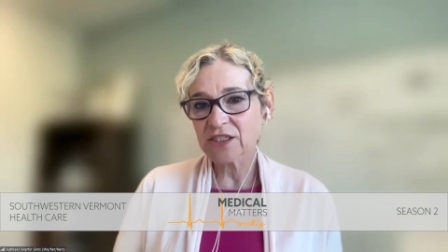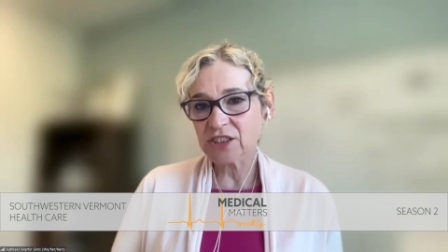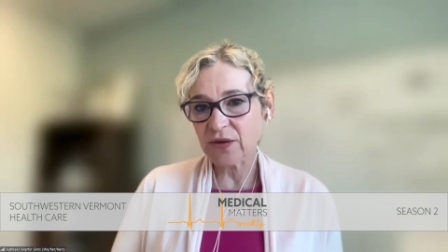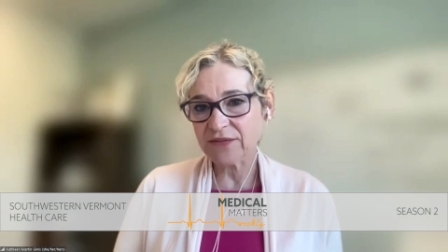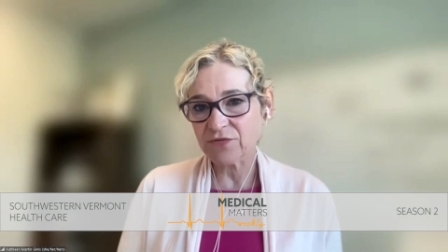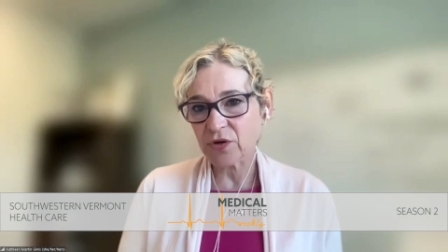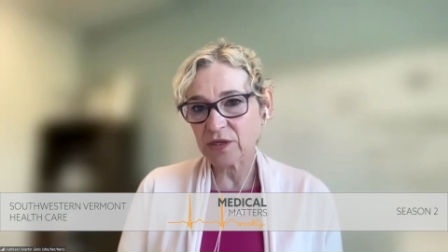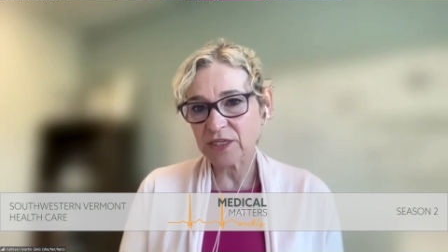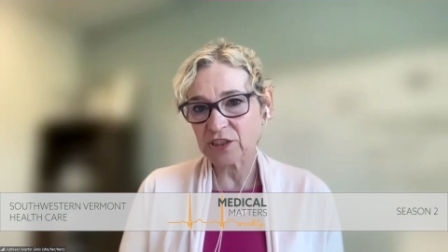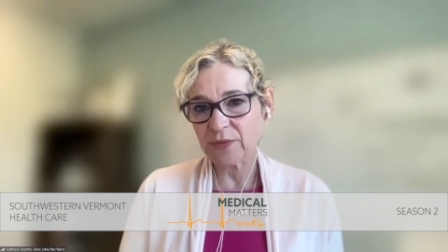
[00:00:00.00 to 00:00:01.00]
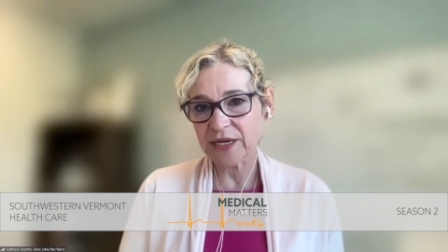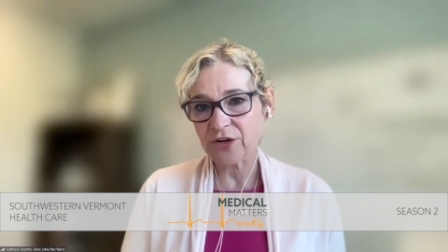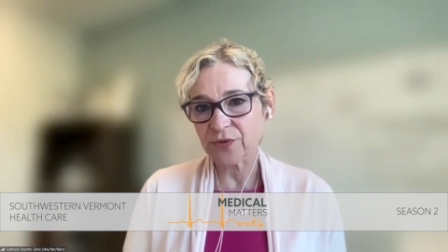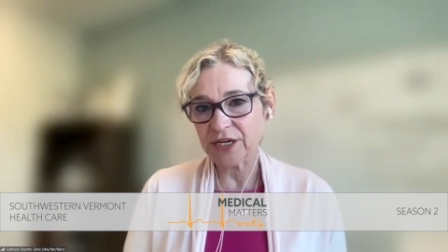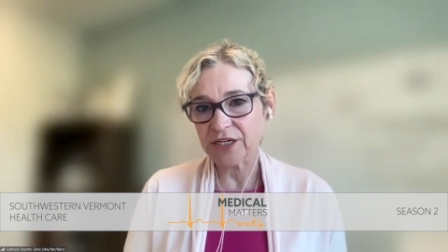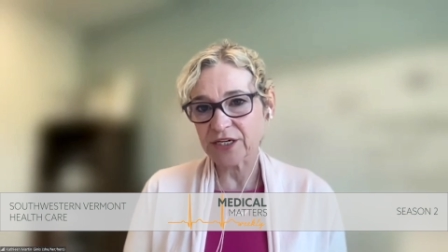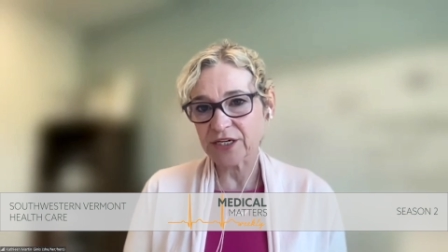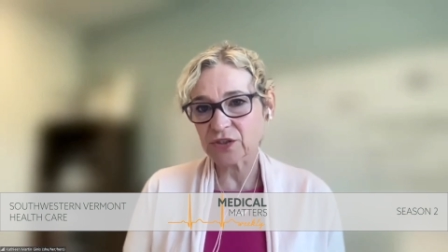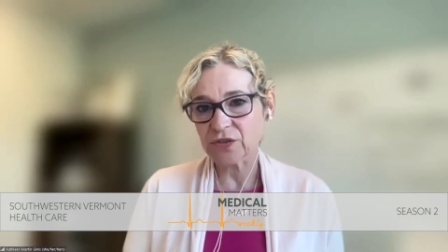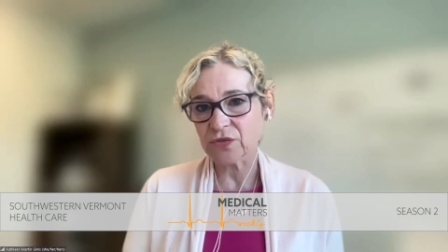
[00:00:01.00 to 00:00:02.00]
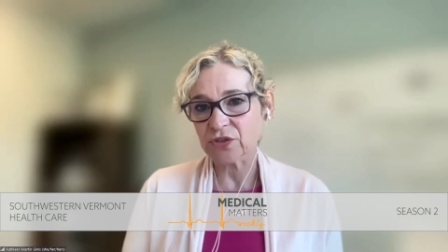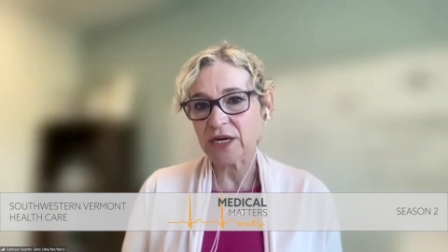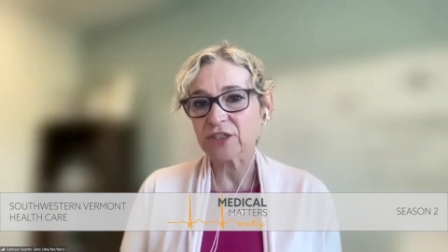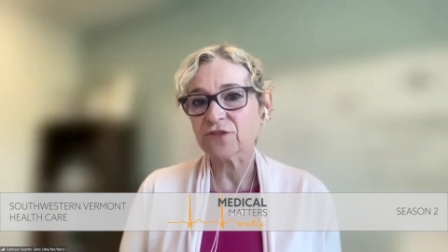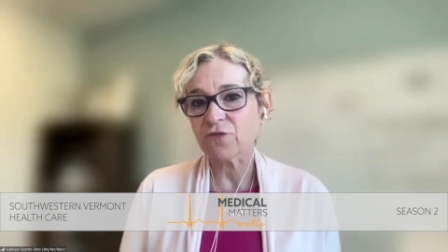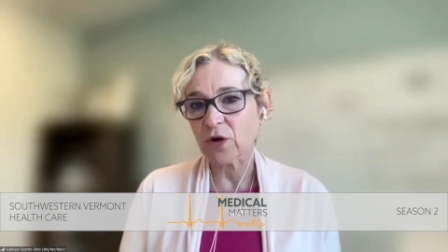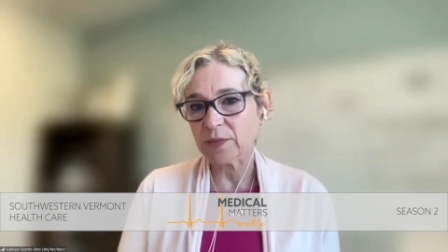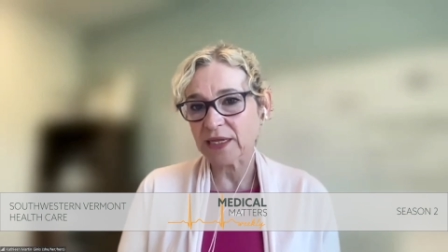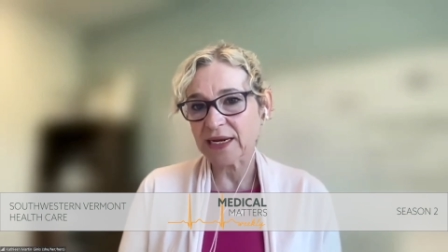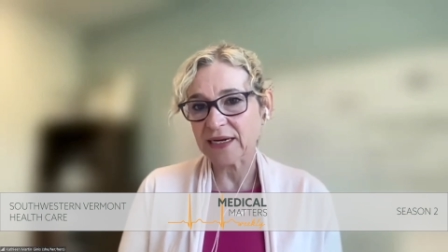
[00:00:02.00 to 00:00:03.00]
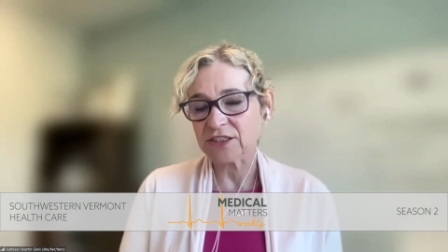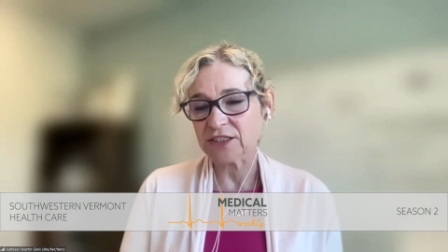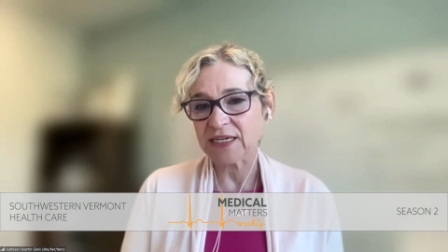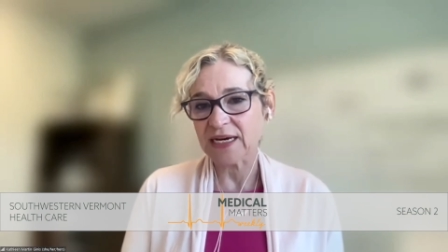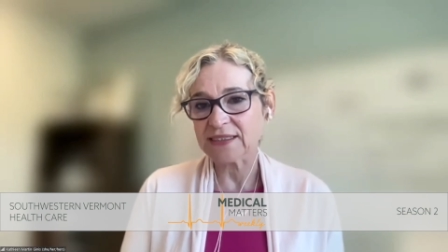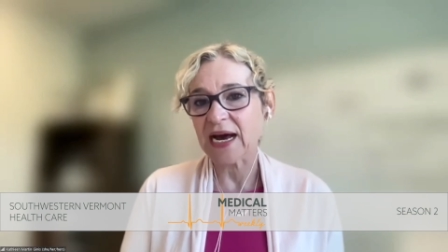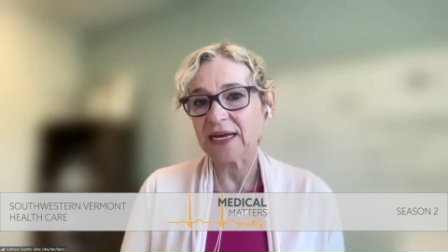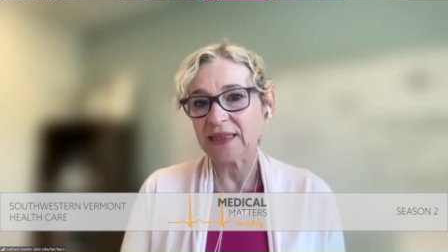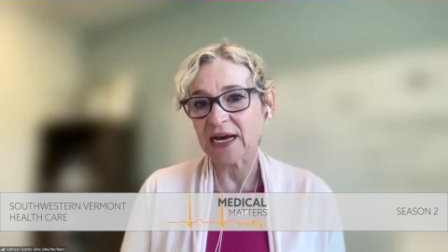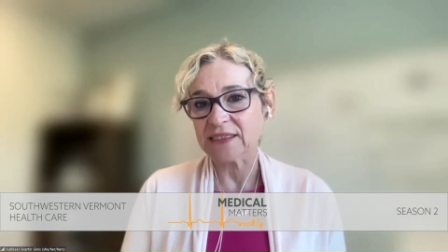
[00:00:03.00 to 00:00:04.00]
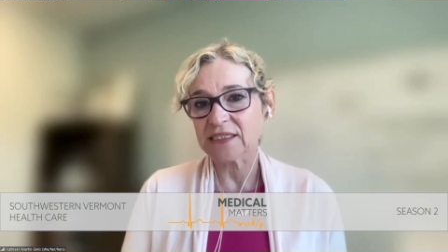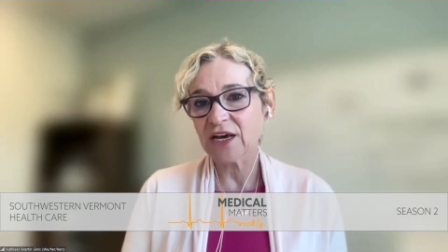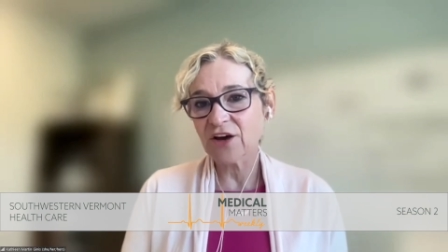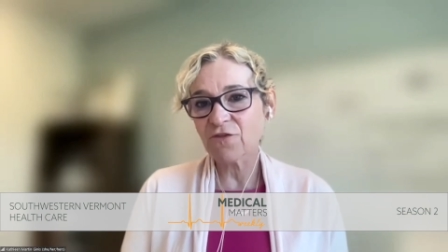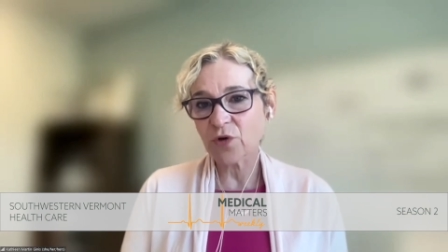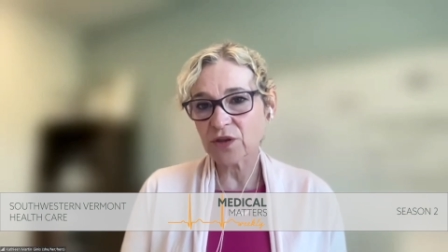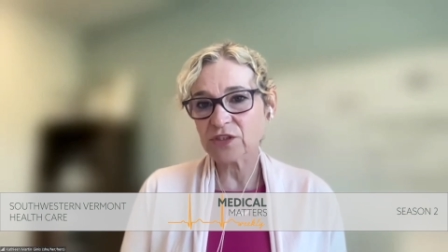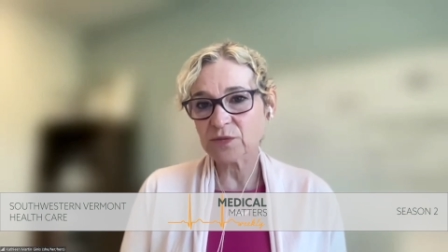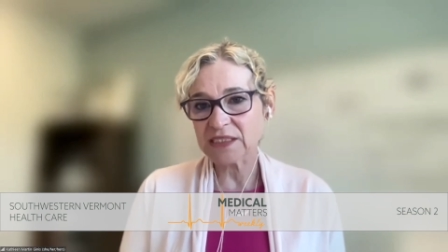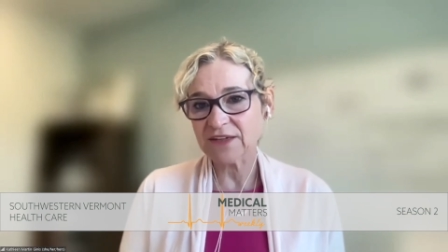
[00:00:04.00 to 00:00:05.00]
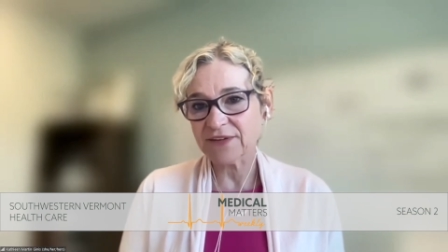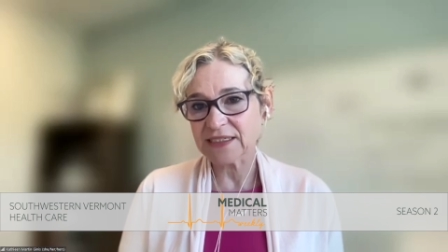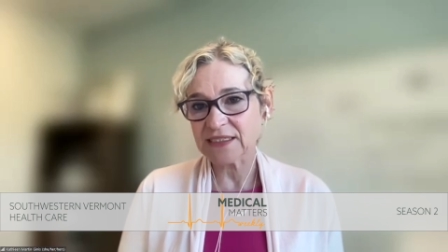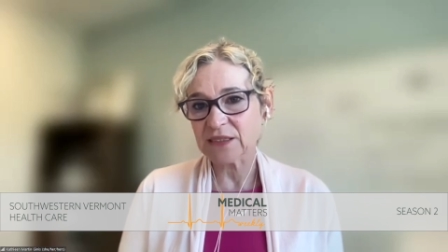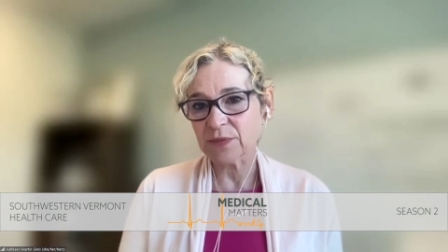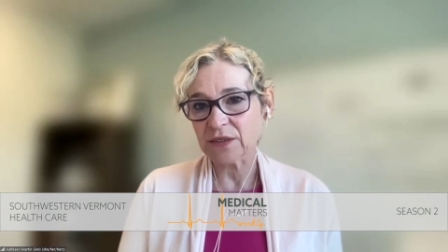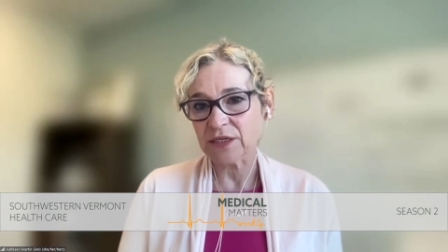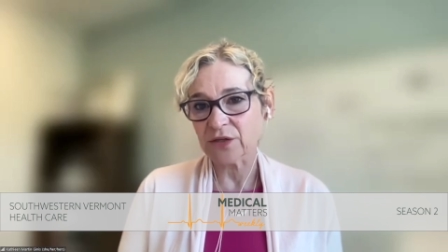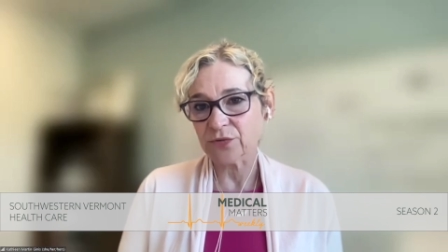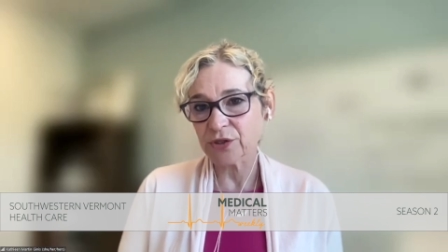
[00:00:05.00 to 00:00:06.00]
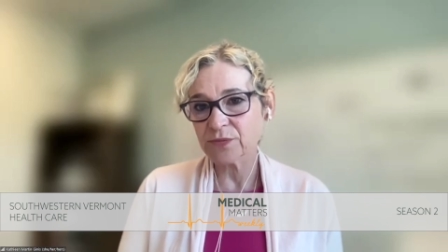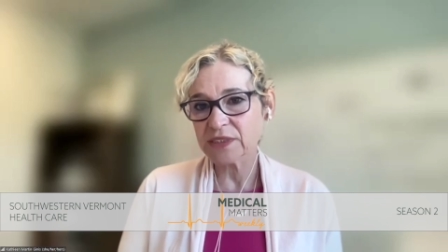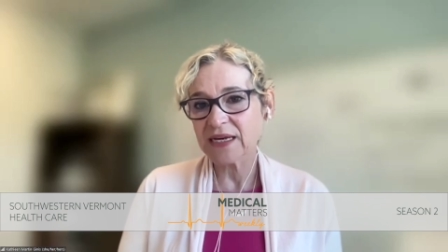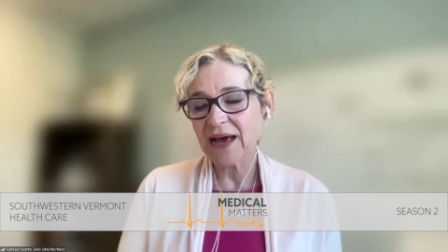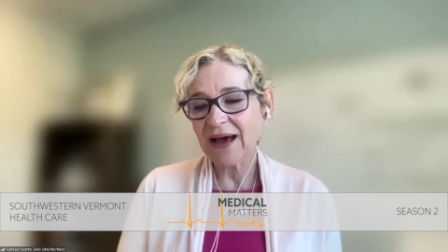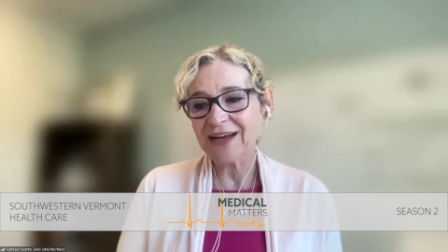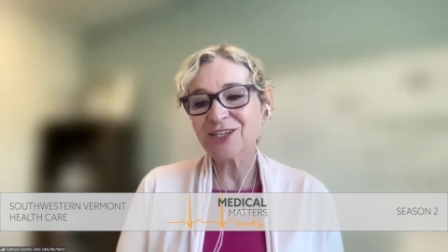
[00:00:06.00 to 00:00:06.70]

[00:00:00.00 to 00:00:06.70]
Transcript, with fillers: So I've devoted much of my career to trying to formulate exercise guidelines for those specific disability groups,